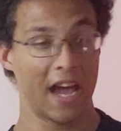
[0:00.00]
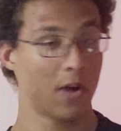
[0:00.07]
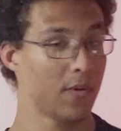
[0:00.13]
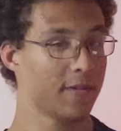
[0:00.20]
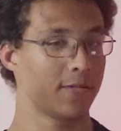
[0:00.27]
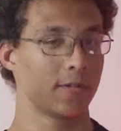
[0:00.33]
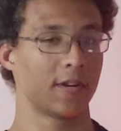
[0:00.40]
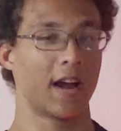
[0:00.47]

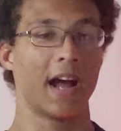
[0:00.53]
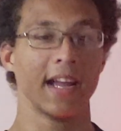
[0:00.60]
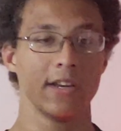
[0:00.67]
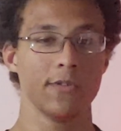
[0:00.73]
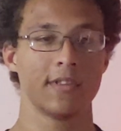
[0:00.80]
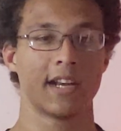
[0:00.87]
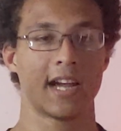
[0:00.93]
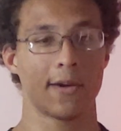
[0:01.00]
However, I
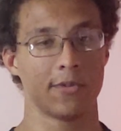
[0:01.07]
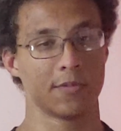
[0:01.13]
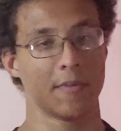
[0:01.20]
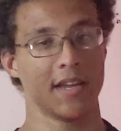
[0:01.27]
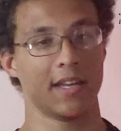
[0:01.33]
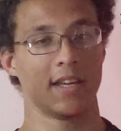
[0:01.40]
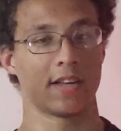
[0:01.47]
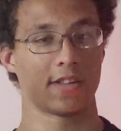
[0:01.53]
knew that I was
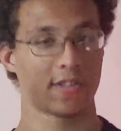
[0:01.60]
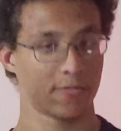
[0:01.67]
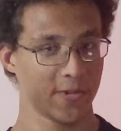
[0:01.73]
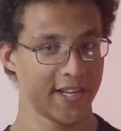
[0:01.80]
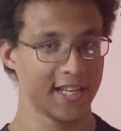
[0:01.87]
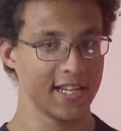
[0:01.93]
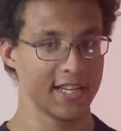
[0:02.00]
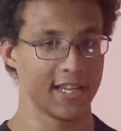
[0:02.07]
making a
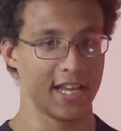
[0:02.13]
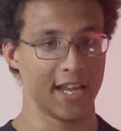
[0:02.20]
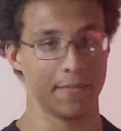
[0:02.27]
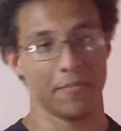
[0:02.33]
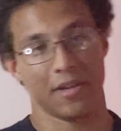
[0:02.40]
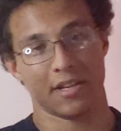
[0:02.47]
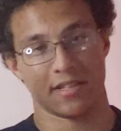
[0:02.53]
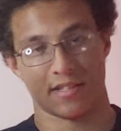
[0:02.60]
3D
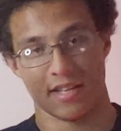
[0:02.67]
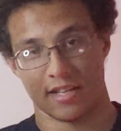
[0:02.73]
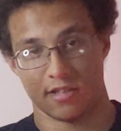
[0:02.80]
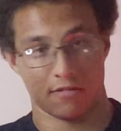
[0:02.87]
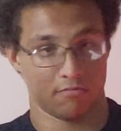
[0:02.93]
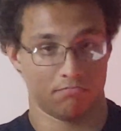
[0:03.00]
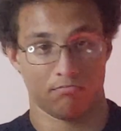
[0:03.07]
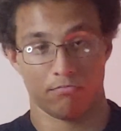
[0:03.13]
game because
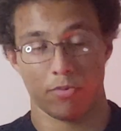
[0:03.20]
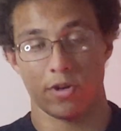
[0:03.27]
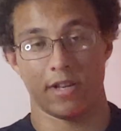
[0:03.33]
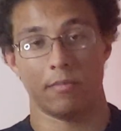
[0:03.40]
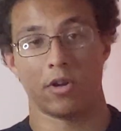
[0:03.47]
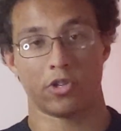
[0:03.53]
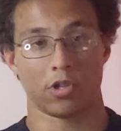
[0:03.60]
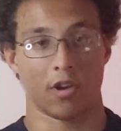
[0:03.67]
that's pretty
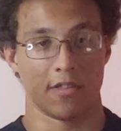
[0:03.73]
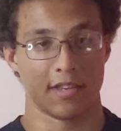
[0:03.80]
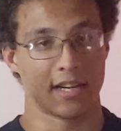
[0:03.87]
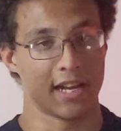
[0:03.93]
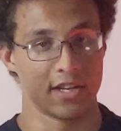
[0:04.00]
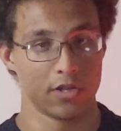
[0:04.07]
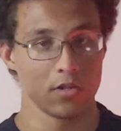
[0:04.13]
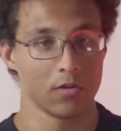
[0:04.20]
much all that
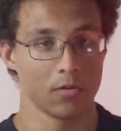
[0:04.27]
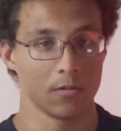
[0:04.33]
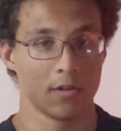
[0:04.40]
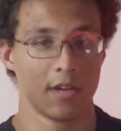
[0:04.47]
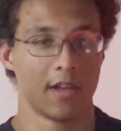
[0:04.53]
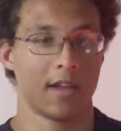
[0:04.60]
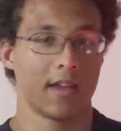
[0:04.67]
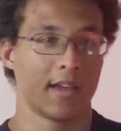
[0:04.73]
I do,
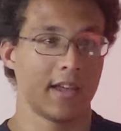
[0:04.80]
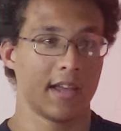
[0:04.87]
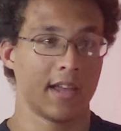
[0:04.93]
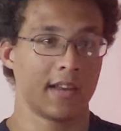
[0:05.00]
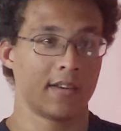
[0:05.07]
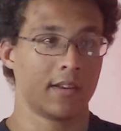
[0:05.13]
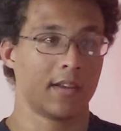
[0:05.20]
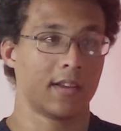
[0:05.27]

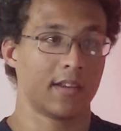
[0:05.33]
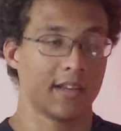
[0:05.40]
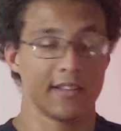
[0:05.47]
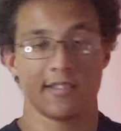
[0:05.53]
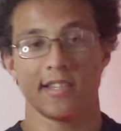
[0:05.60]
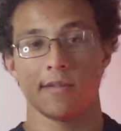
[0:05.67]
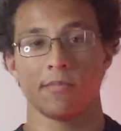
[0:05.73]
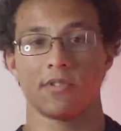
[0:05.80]
and
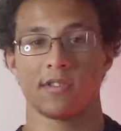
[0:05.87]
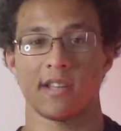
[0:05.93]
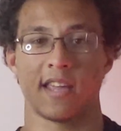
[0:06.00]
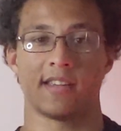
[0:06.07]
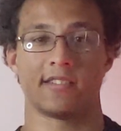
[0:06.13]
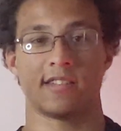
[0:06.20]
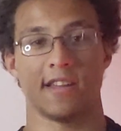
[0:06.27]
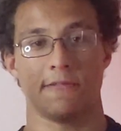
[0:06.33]
it seems
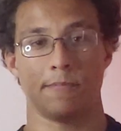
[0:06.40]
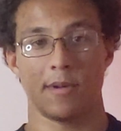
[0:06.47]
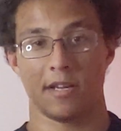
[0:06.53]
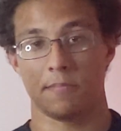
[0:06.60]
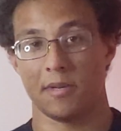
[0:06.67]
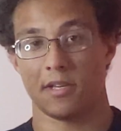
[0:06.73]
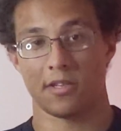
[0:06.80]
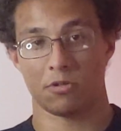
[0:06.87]
like a safe
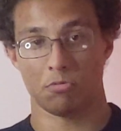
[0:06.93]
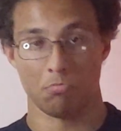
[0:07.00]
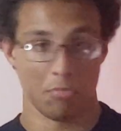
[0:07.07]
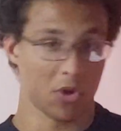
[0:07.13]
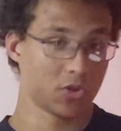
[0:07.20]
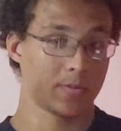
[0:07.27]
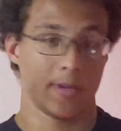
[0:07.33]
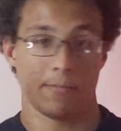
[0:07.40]
pick because
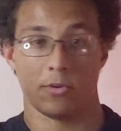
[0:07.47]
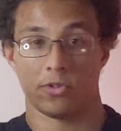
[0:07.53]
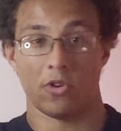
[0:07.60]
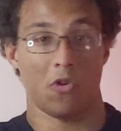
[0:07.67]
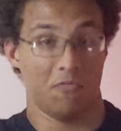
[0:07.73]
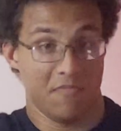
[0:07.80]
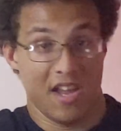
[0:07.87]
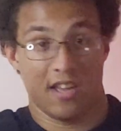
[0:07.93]
most people
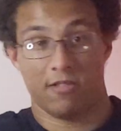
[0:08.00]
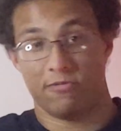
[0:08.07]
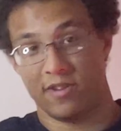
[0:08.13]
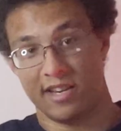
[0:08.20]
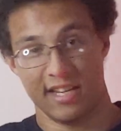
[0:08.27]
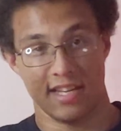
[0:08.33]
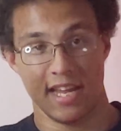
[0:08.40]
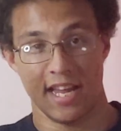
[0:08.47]
don't make
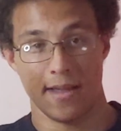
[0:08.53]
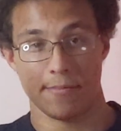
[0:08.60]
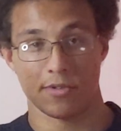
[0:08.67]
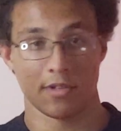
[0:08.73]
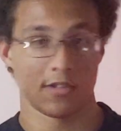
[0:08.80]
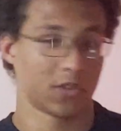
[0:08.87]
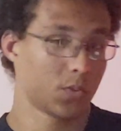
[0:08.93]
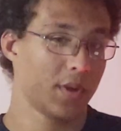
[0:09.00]
3D
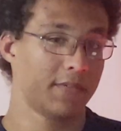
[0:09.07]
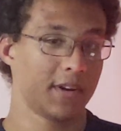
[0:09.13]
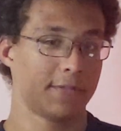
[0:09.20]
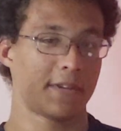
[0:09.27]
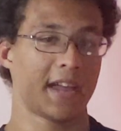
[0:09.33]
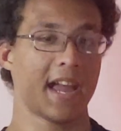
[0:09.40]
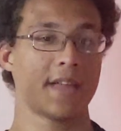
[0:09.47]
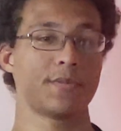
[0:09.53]
games. So even
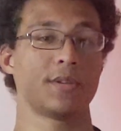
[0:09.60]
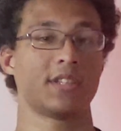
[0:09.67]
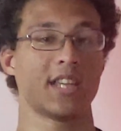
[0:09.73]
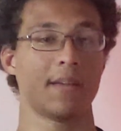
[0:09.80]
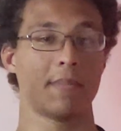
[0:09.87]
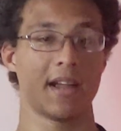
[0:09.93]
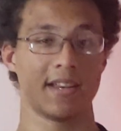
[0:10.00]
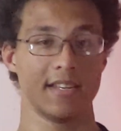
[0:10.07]
if I had the
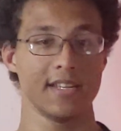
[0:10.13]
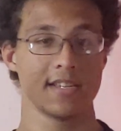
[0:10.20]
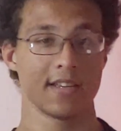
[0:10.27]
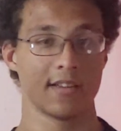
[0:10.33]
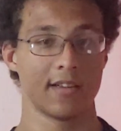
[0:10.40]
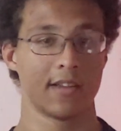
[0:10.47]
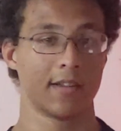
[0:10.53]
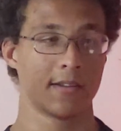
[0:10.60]
same
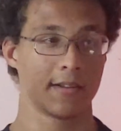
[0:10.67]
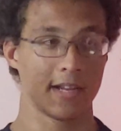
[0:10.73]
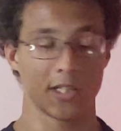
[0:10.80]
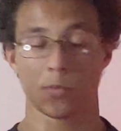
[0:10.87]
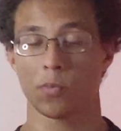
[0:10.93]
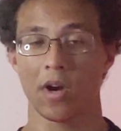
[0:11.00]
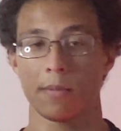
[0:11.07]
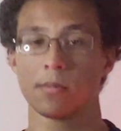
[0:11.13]
idea,
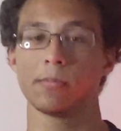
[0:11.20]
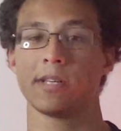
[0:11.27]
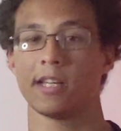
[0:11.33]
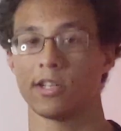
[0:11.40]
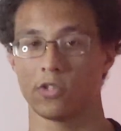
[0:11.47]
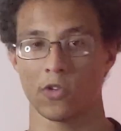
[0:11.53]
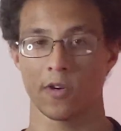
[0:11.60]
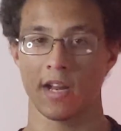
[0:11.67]
it's probably
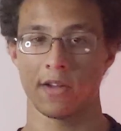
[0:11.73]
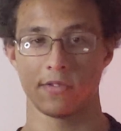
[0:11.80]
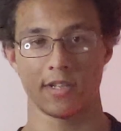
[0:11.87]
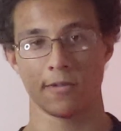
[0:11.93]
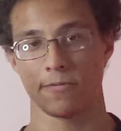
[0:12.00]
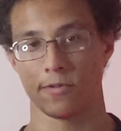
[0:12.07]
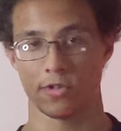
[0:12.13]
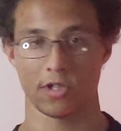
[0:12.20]
going to turn out
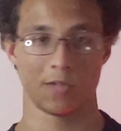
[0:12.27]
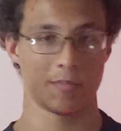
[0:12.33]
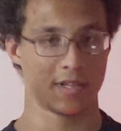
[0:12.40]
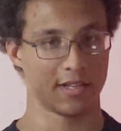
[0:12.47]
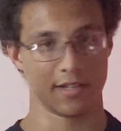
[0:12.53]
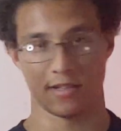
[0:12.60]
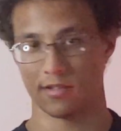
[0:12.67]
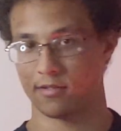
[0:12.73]
different just
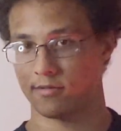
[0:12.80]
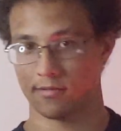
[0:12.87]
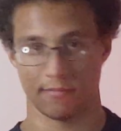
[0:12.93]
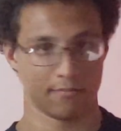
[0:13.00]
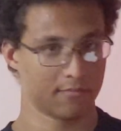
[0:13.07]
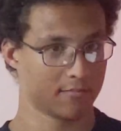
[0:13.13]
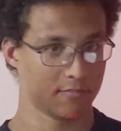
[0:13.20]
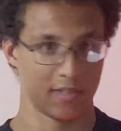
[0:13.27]
because
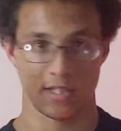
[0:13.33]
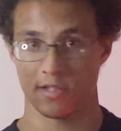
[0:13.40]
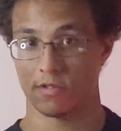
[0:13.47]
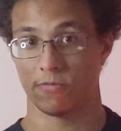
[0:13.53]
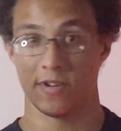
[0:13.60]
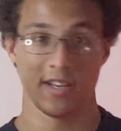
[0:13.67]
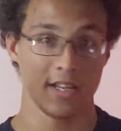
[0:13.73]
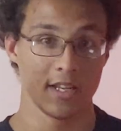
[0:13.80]
it's
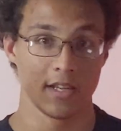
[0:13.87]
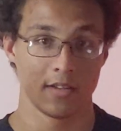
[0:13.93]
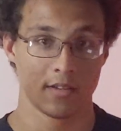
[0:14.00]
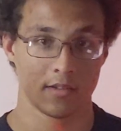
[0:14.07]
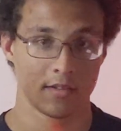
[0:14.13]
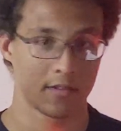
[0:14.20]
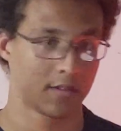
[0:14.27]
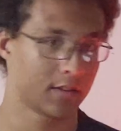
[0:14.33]
3D.
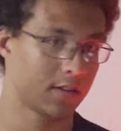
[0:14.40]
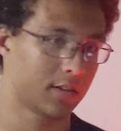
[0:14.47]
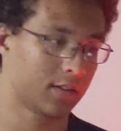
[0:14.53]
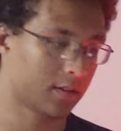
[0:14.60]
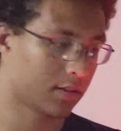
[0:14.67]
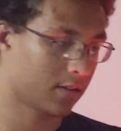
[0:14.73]
My